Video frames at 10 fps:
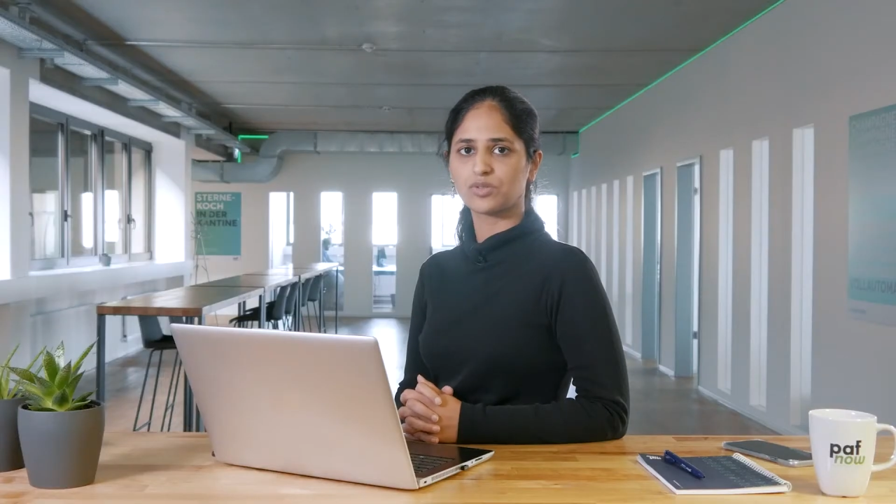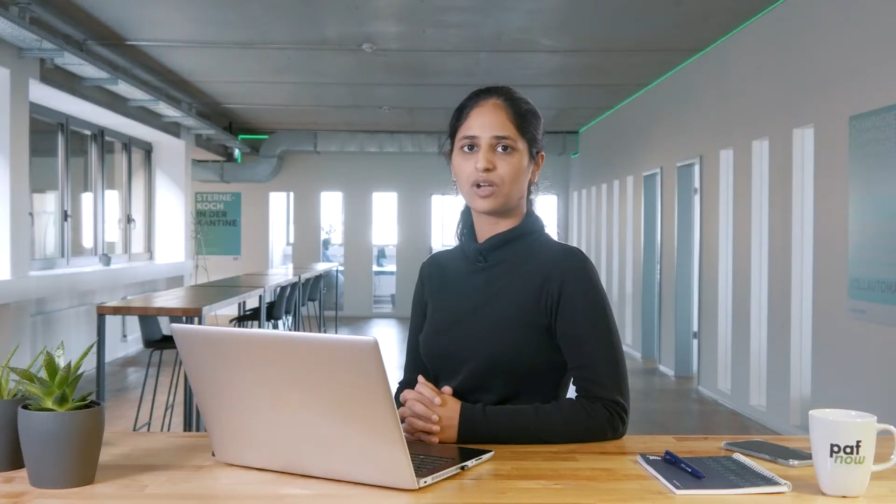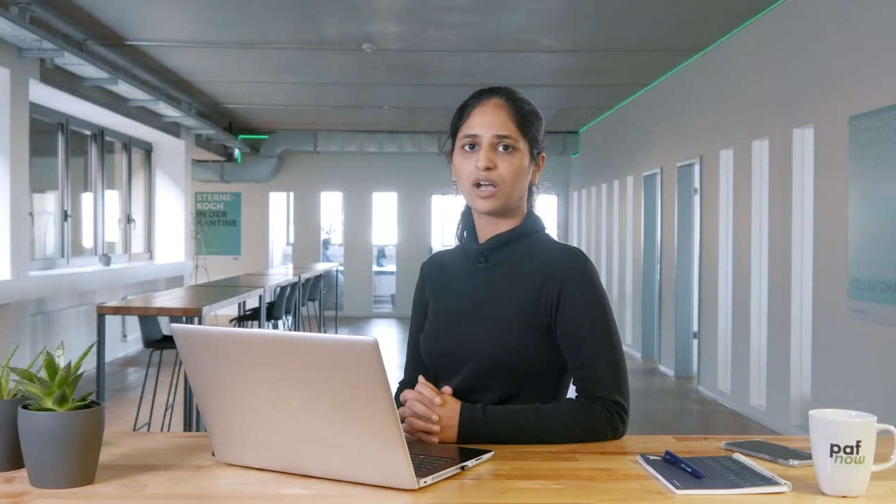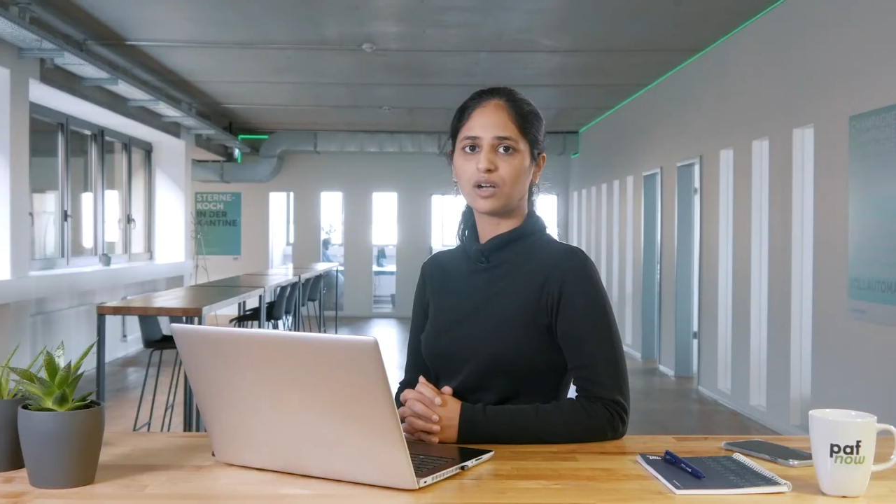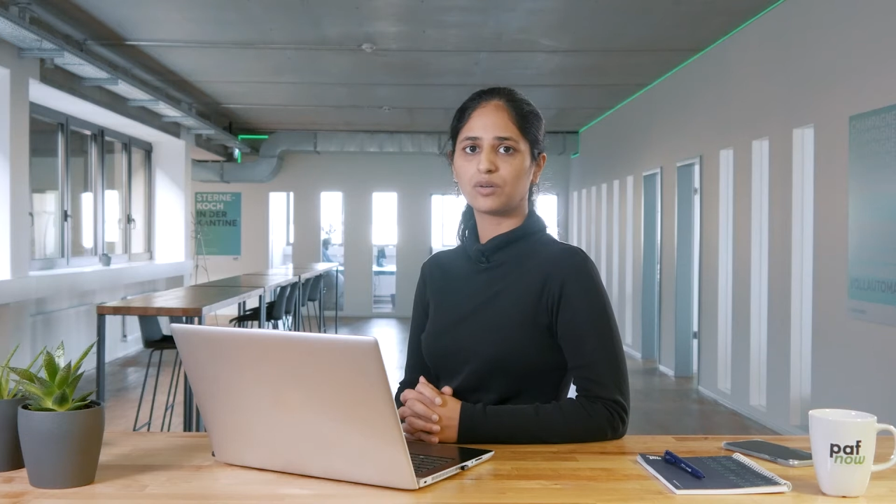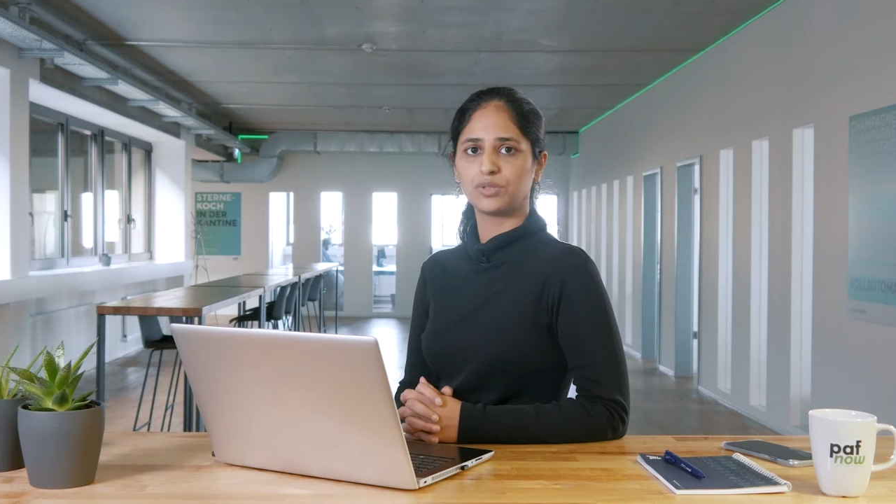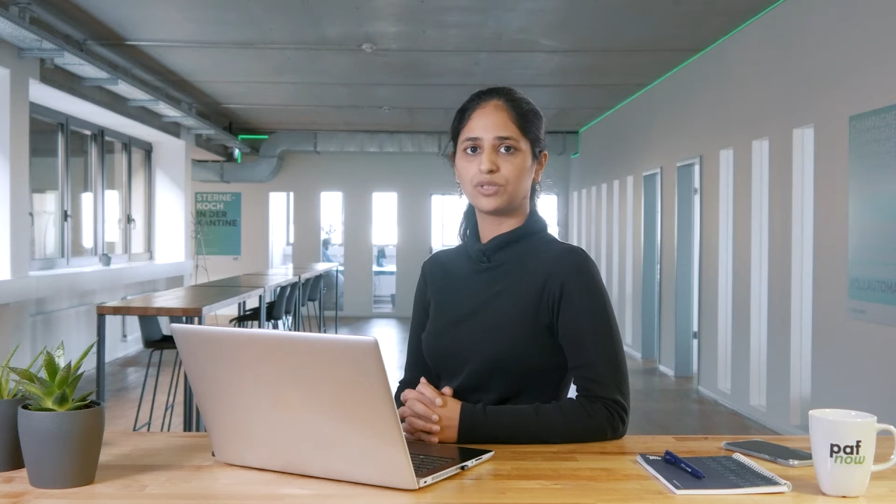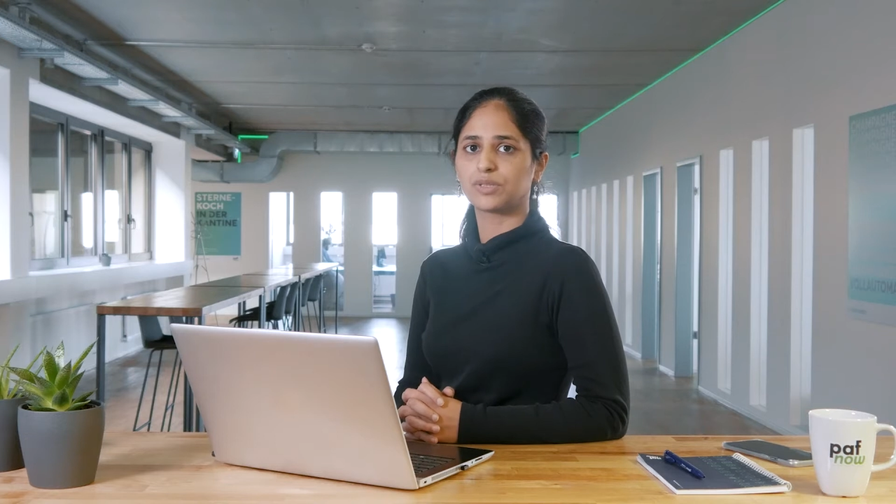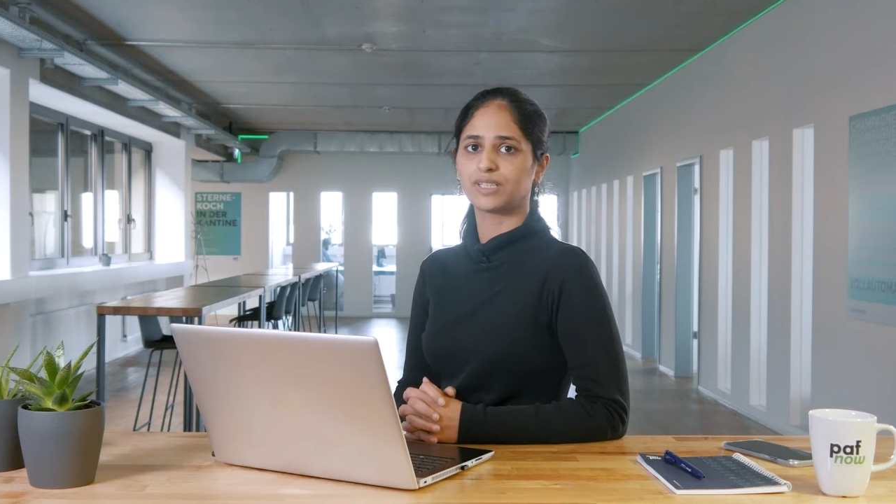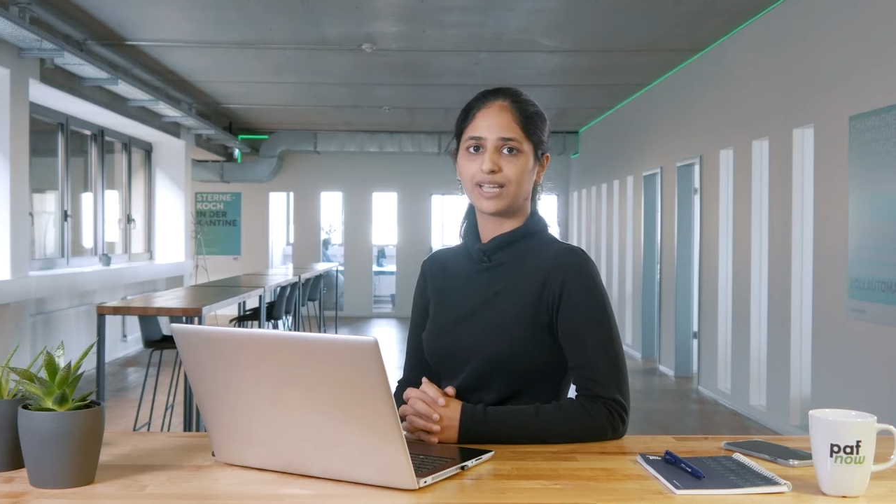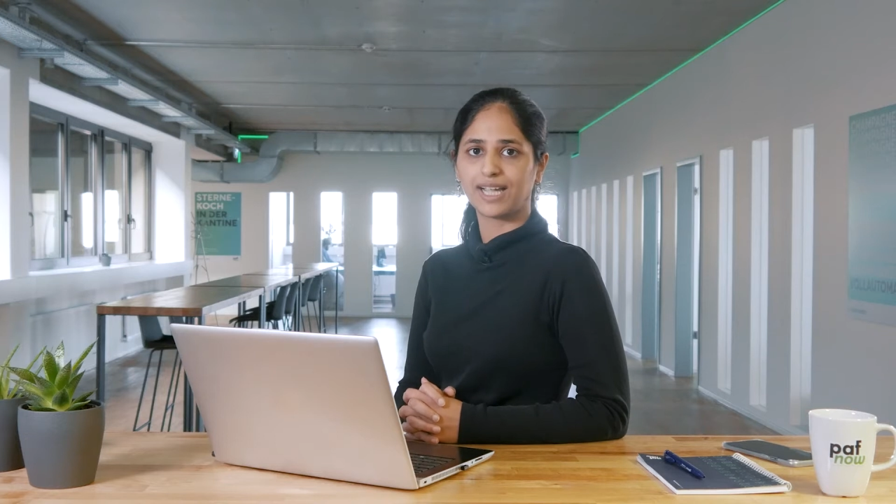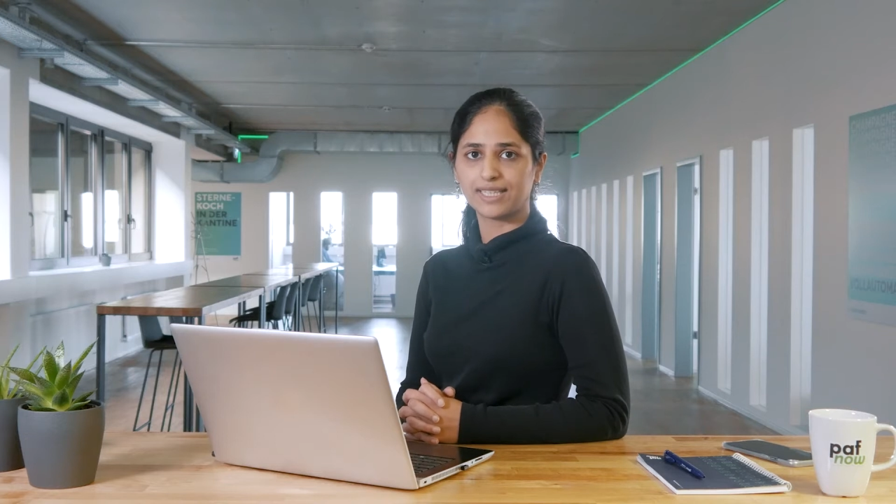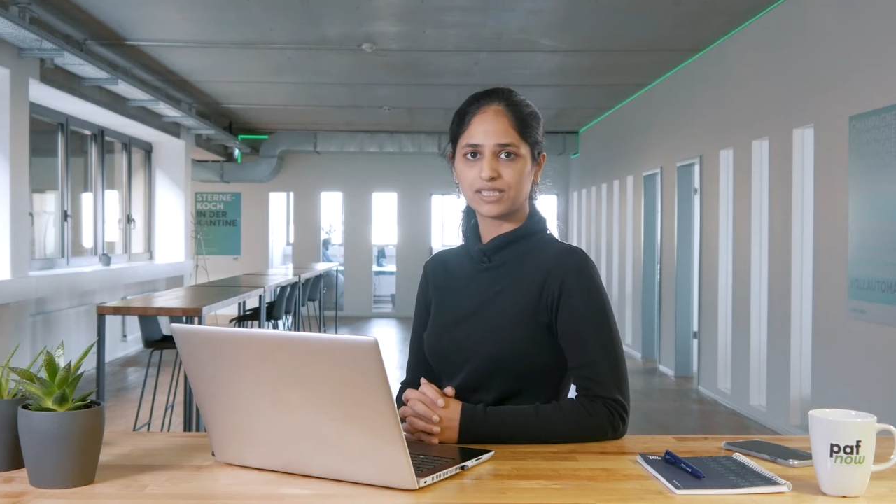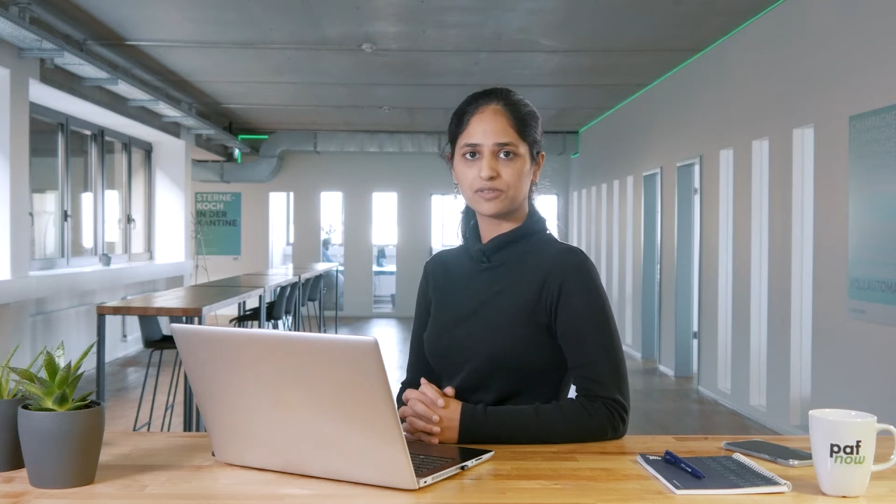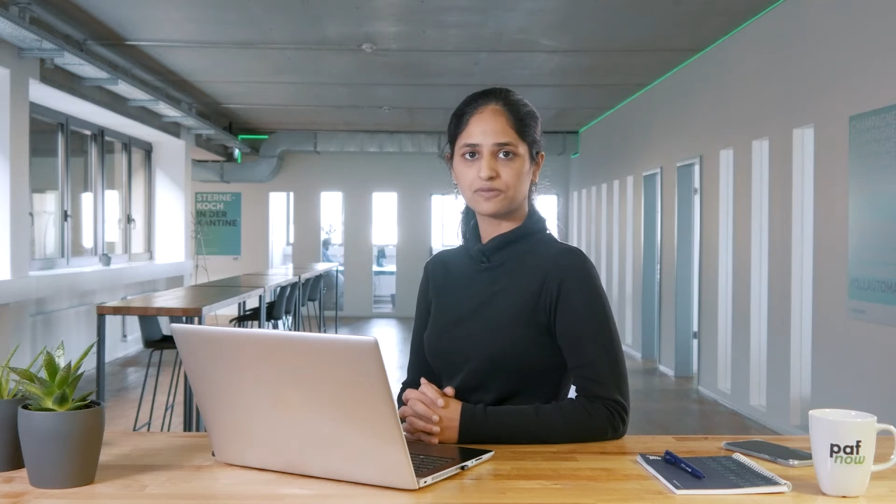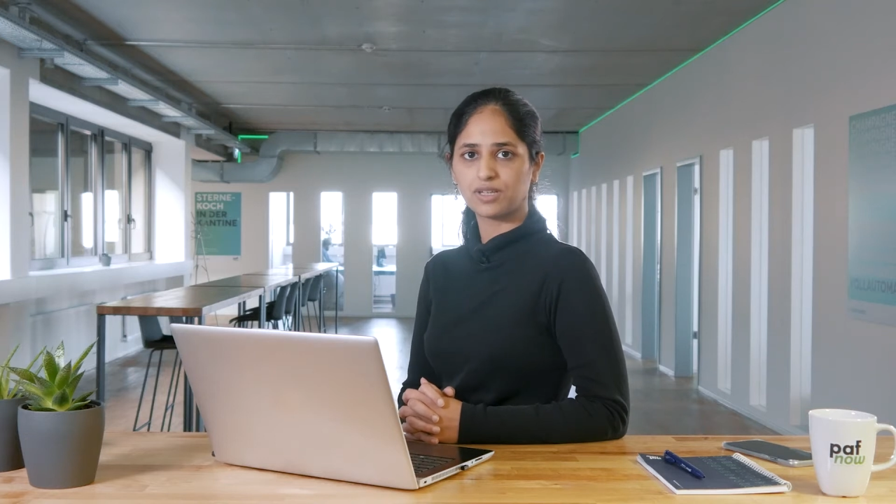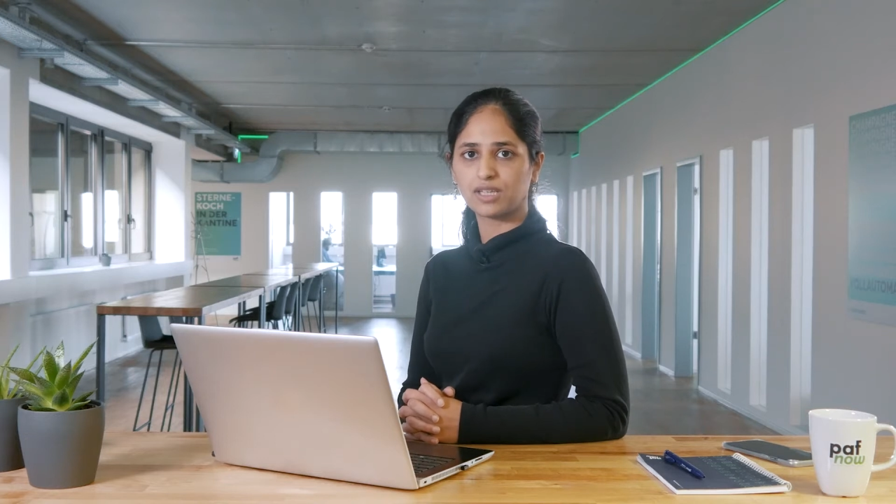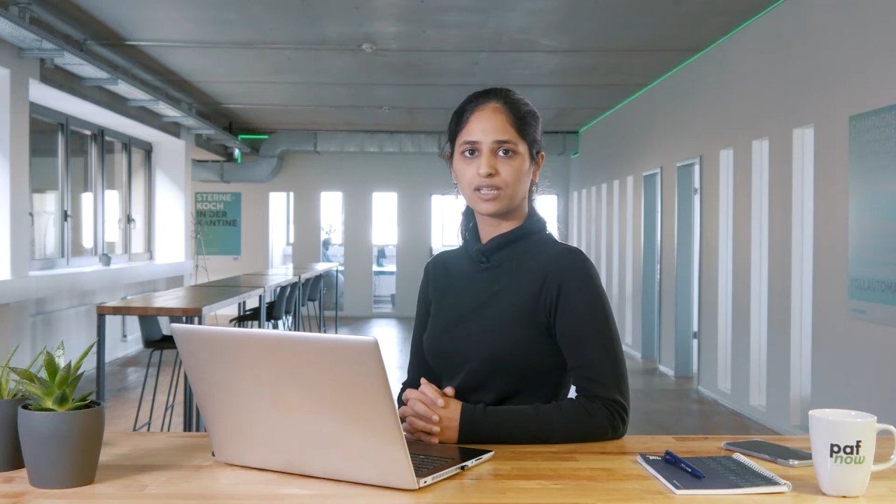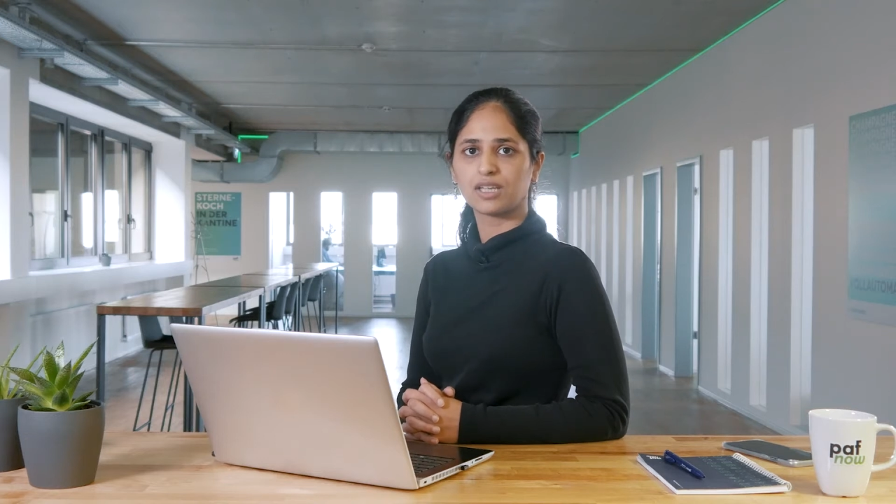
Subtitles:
to how you can identify,